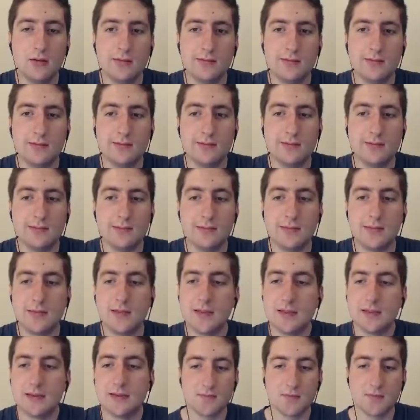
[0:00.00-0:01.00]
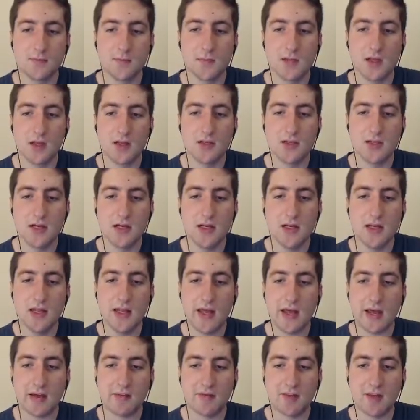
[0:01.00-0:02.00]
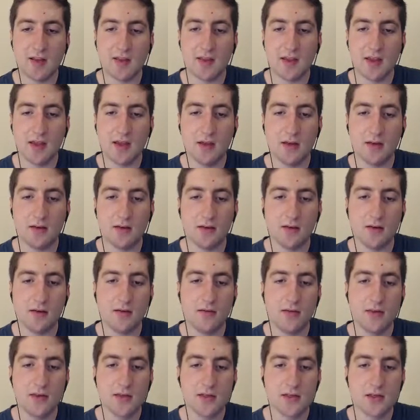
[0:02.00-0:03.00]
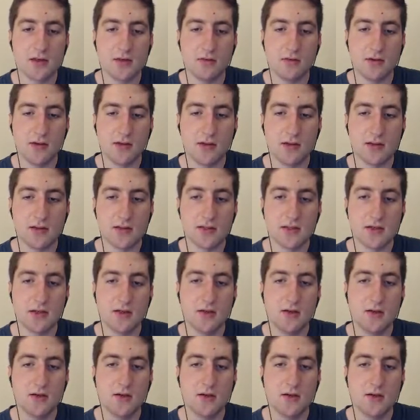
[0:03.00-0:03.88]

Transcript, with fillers: Mm. Turn left at the end of the stone dunes.